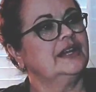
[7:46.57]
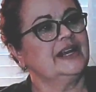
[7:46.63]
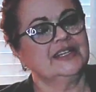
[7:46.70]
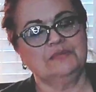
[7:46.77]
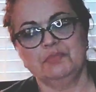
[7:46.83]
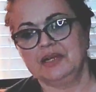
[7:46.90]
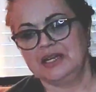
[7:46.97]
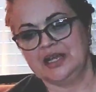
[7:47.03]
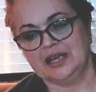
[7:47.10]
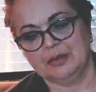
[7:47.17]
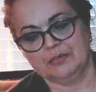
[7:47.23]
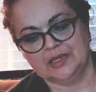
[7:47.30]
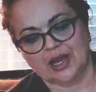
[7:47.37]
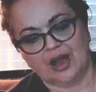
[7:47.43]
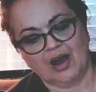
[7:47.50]
that has been
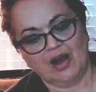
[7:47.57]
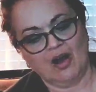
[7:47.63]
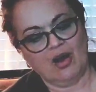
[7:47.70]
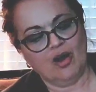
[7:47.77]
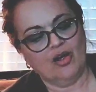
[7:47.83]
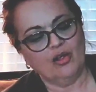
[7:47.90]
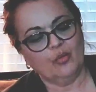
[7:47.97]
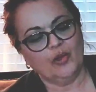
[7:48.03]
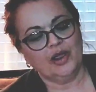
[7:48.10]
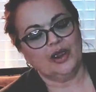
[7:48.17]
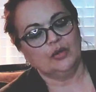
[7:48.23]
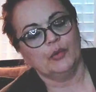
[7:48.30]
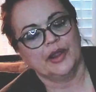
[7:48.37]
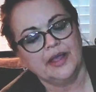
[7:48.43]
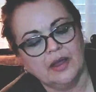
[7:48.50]
hemmed all the way
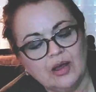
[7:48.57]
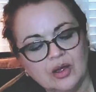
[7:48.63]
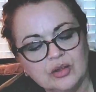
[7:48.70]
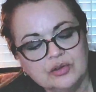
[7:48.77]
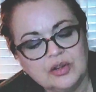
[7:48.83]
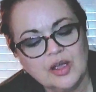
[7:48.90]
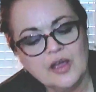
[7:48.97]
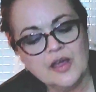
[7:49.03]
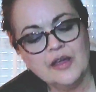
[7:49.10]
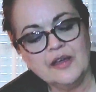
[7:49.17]
around.